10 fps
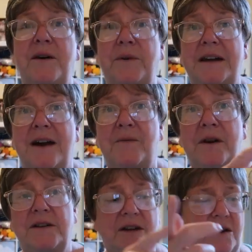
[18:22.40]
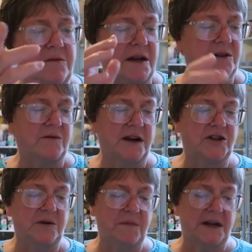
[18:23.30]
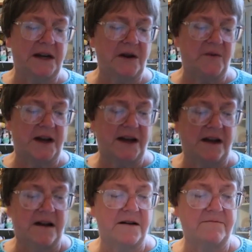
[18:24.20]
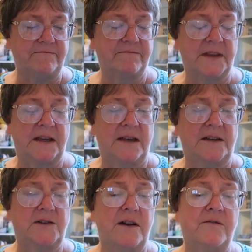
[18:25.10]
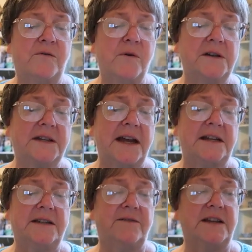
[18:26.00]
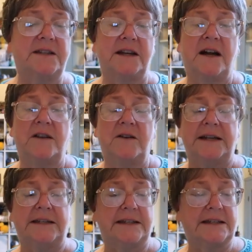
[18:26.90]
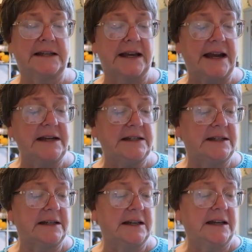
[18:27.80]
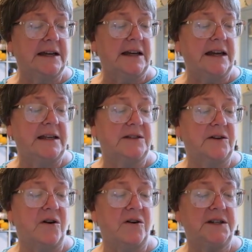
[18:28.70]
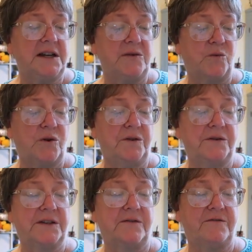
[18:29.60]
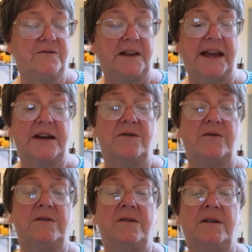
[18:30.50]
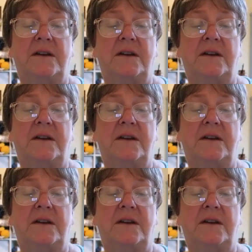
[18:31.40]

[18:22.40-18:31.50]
that would not work to go that direction. But anyway, um, so I have four skeins of this. The color is slate it is Audine Wool's flannel,